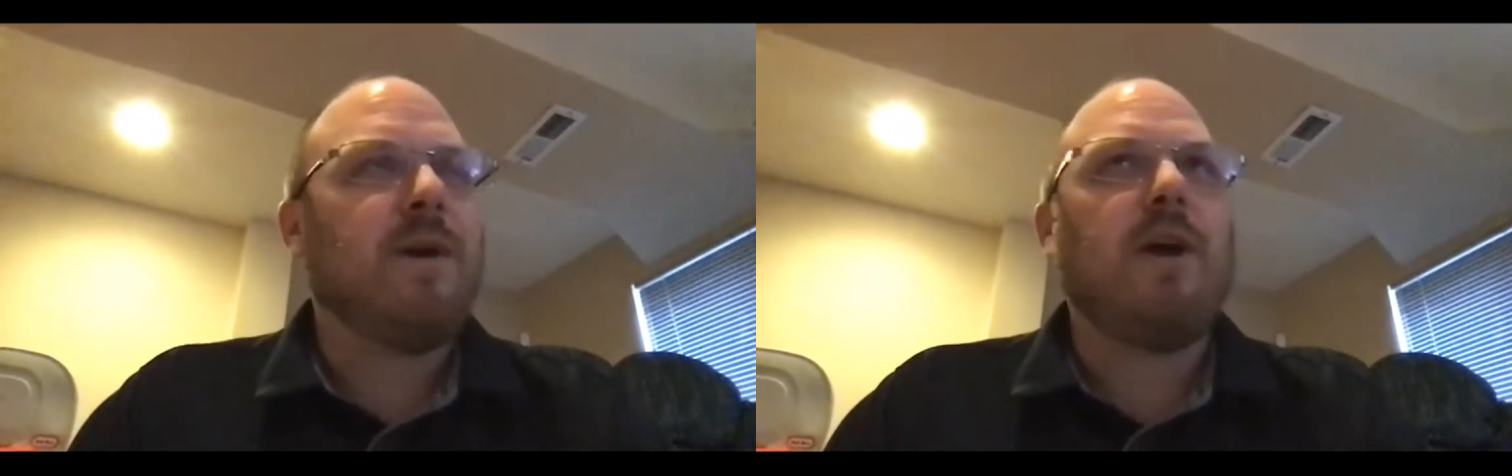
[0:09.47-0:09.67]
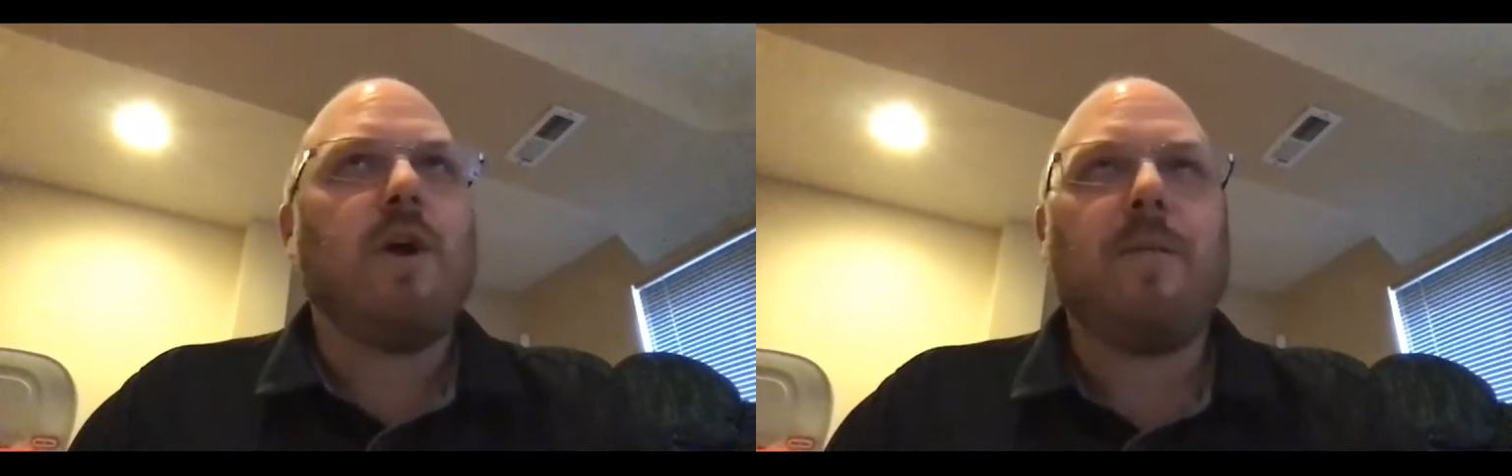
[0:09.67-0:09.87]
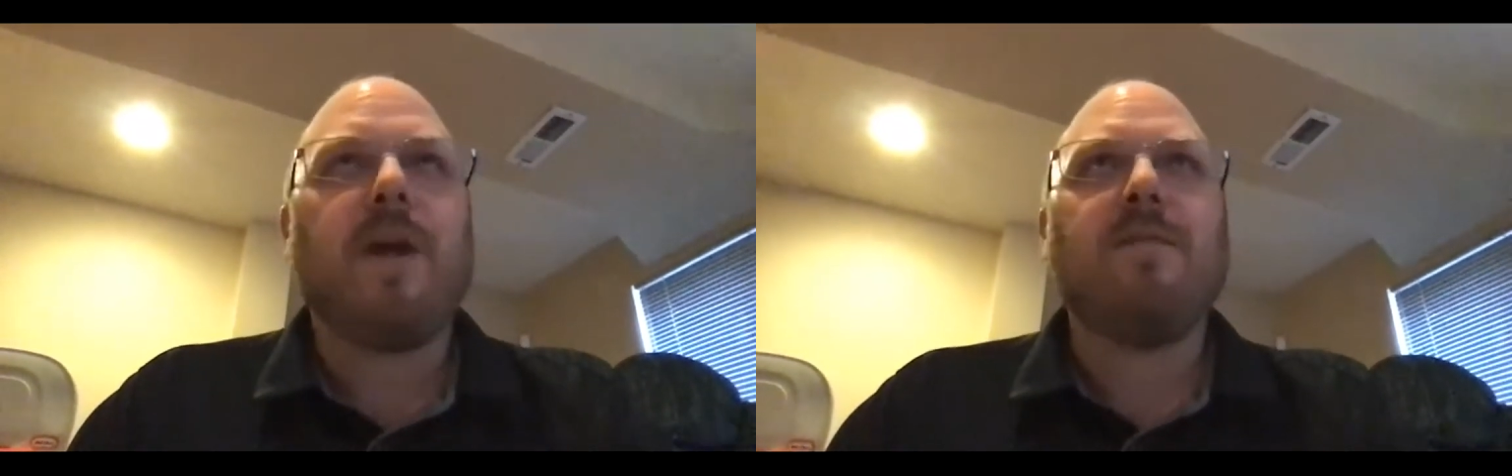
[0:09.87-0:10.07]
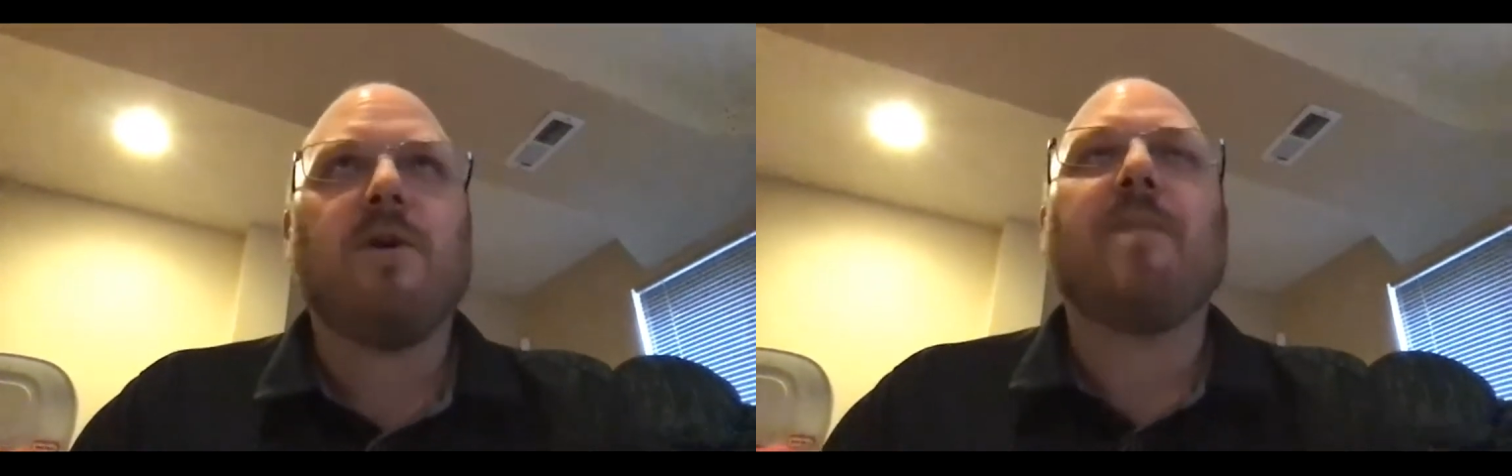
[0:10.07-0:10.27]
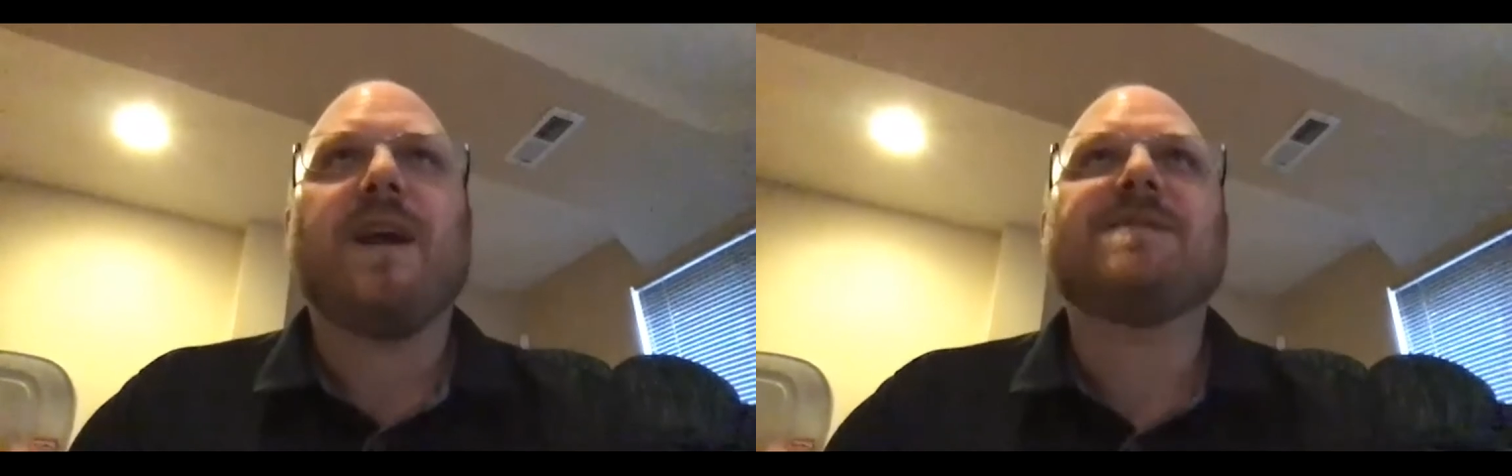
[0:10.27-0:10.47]
I hope my
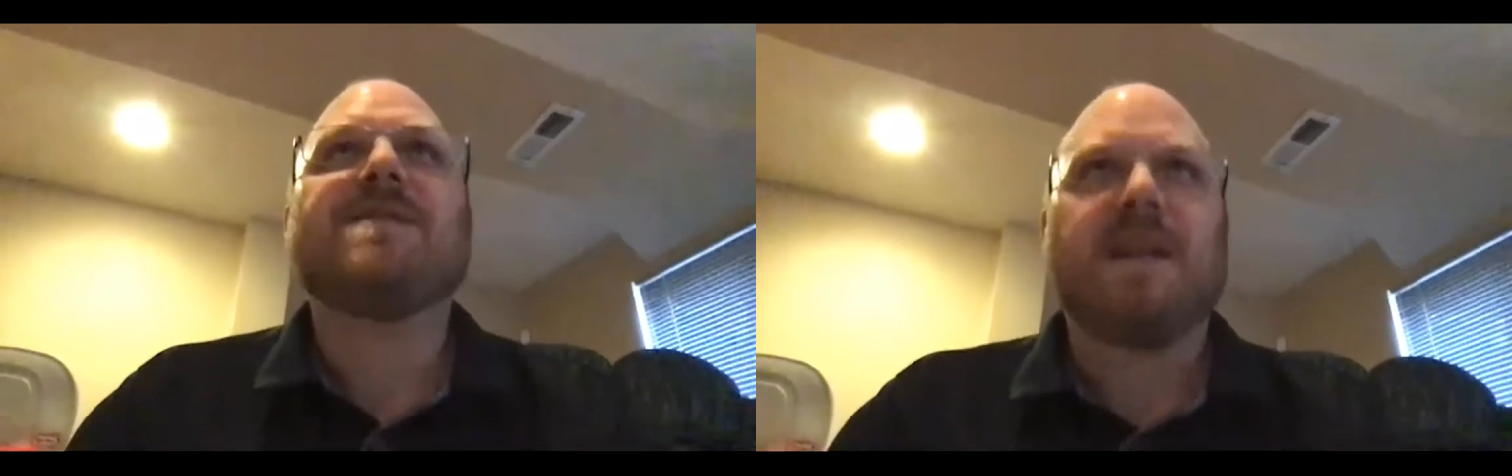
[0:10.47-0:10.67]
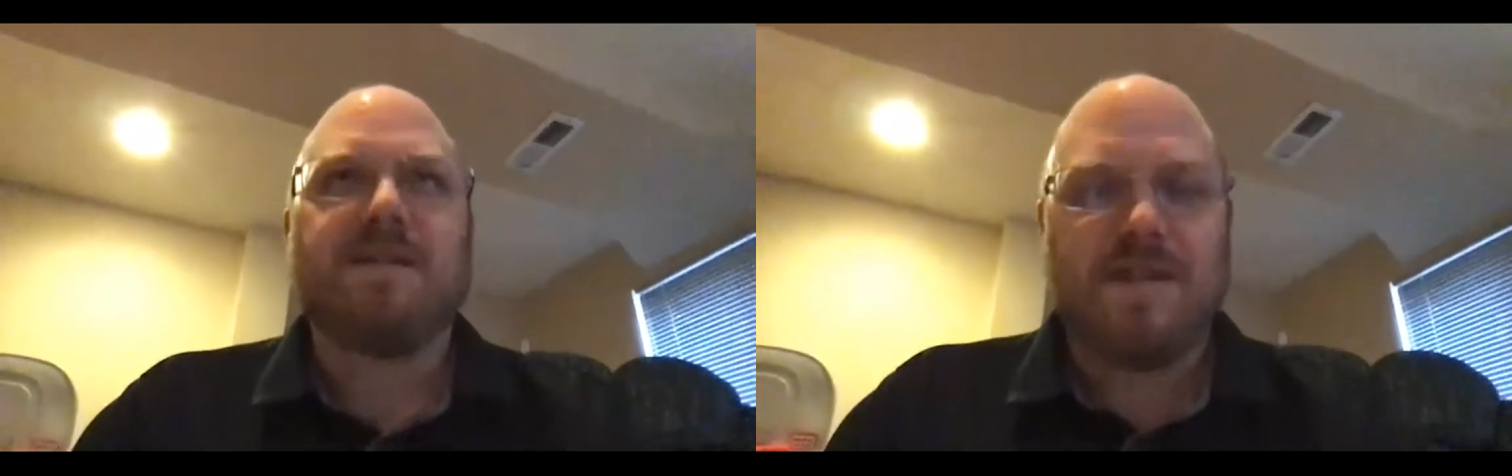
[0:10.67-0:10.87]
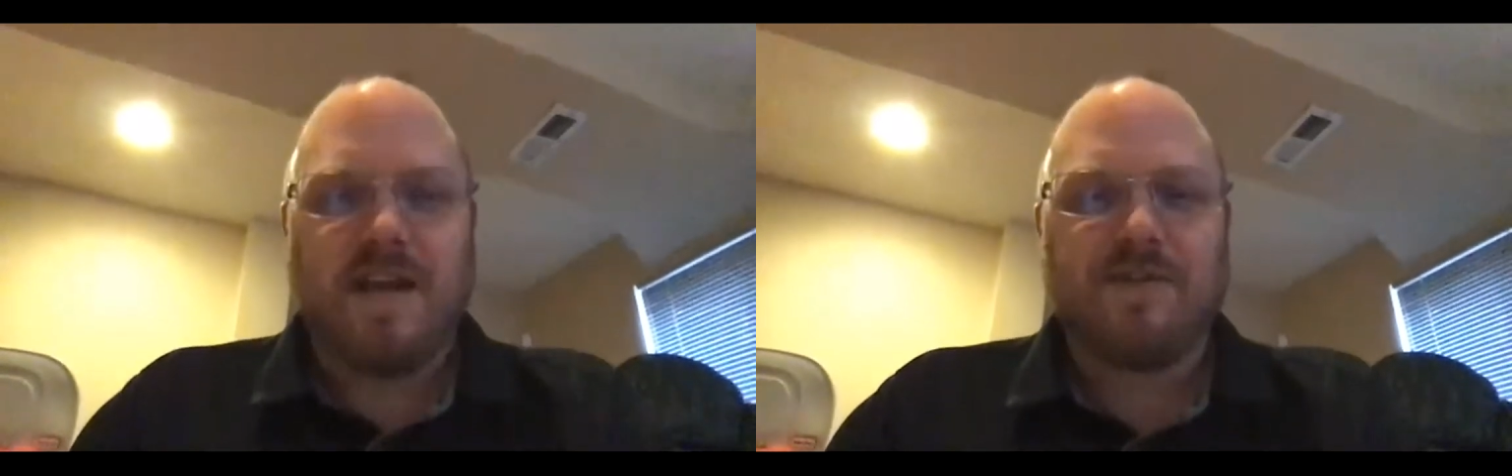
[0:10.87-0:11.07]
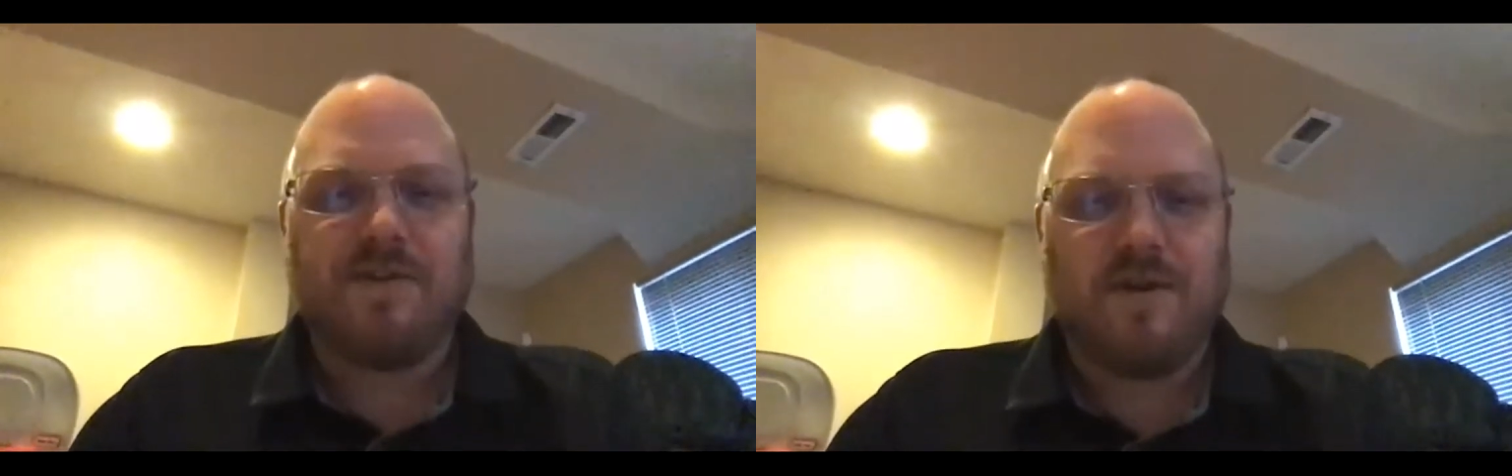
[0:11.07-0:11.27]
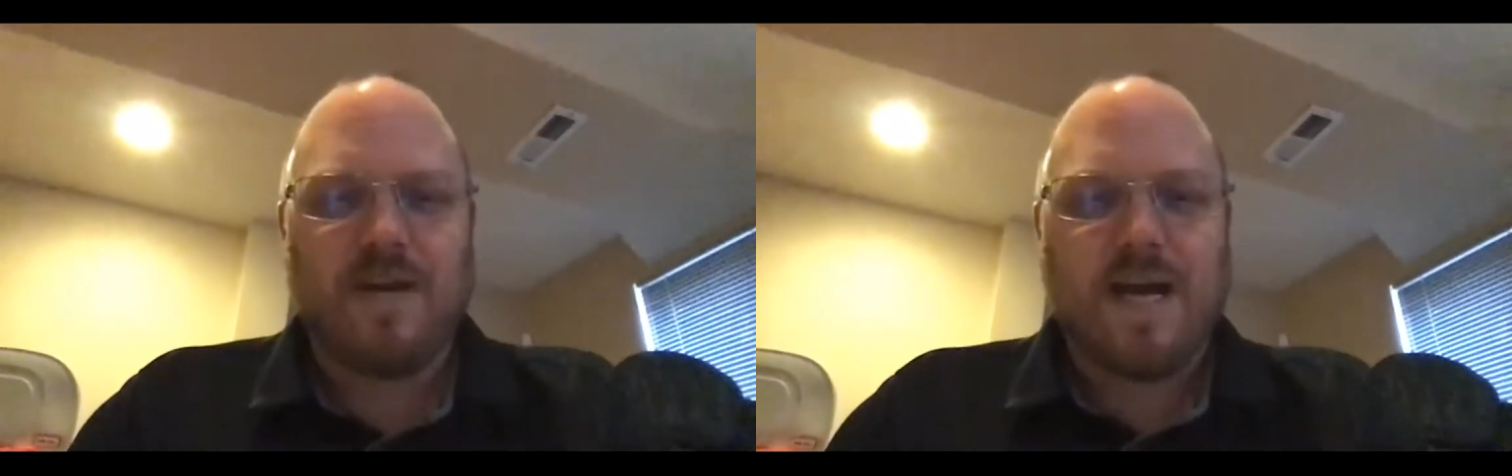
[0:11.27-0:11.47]
email made sense
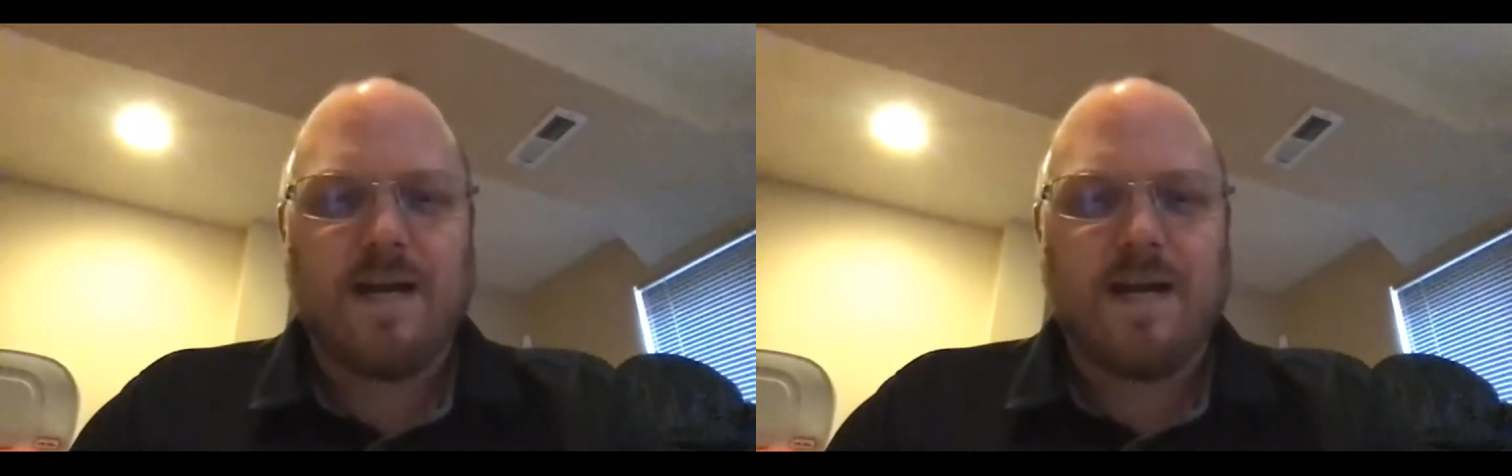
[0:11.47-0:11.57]
yesterday.